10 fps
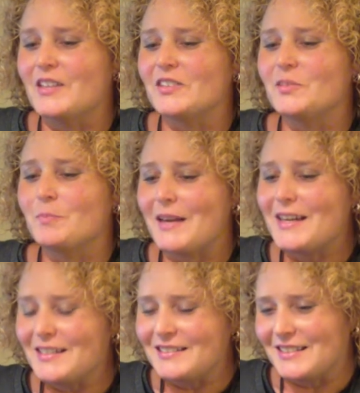
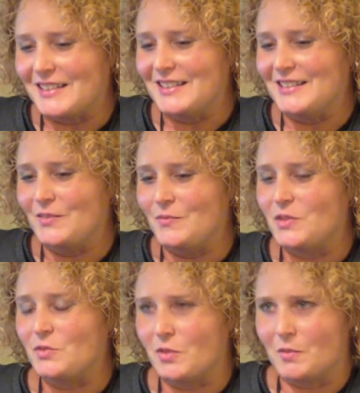Space in
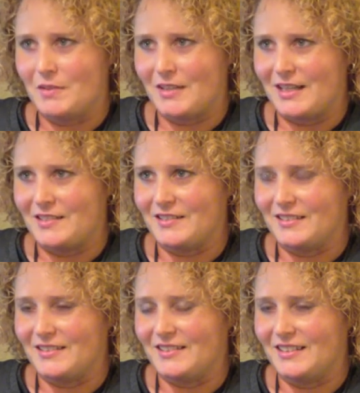visual
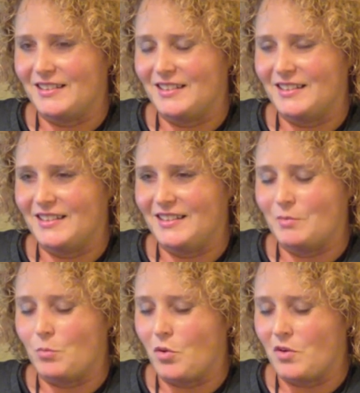communications
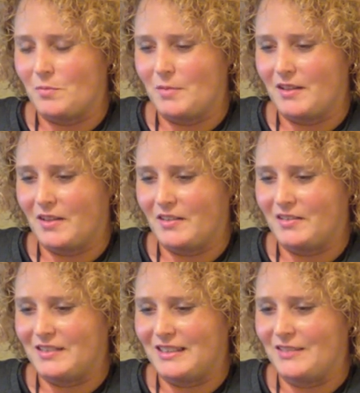is important
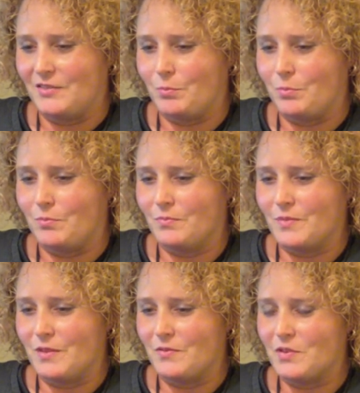because it gives
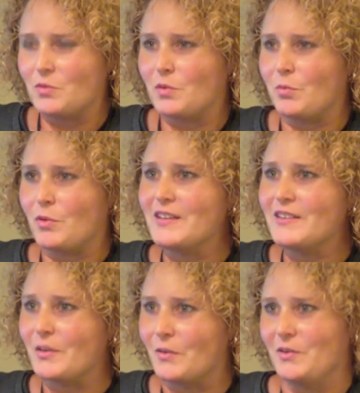visual
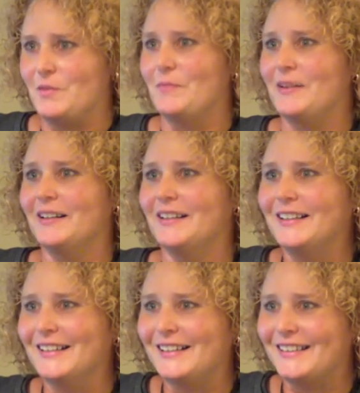breathing room.
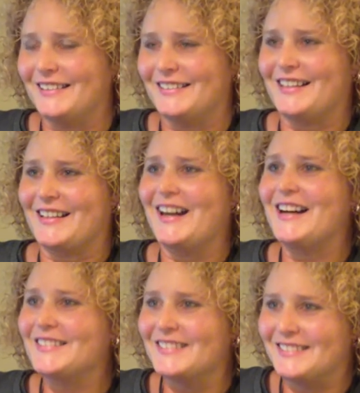It's like
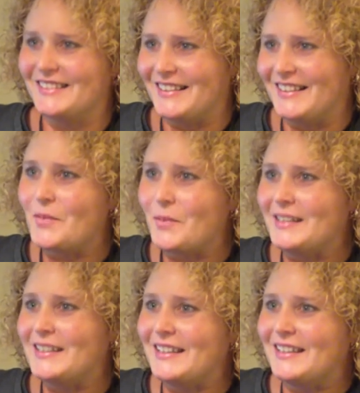oxygen that we
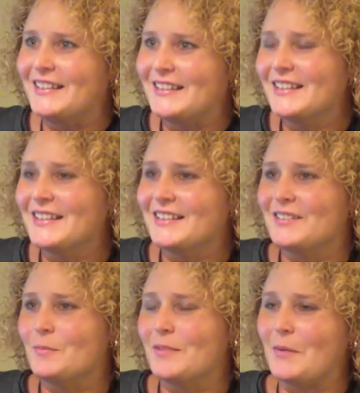need
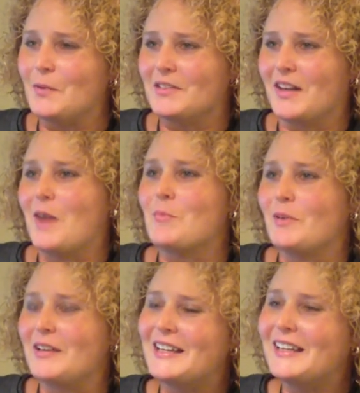to be able to
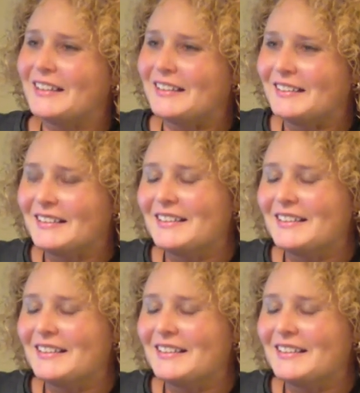comprehend.